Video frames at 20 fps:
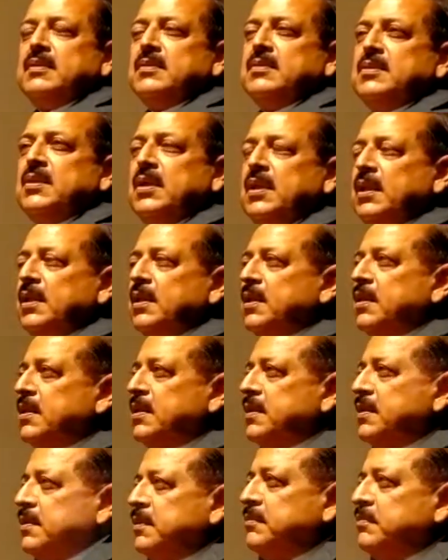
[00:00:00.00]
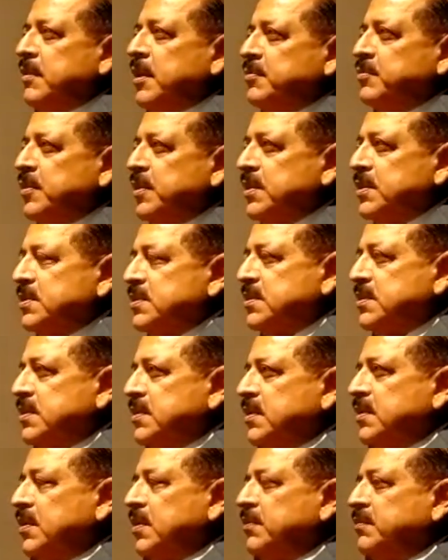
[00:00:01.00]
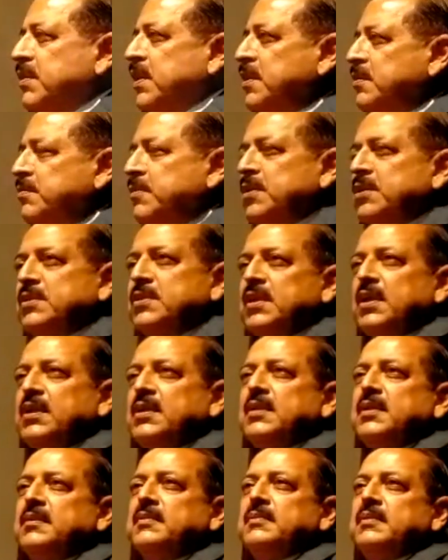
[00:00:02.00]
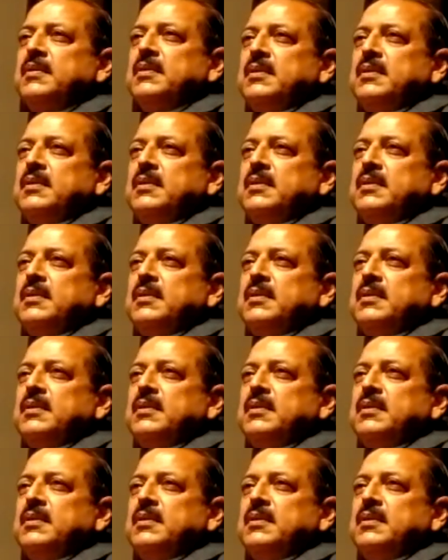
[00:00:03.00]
Senior members of the administration,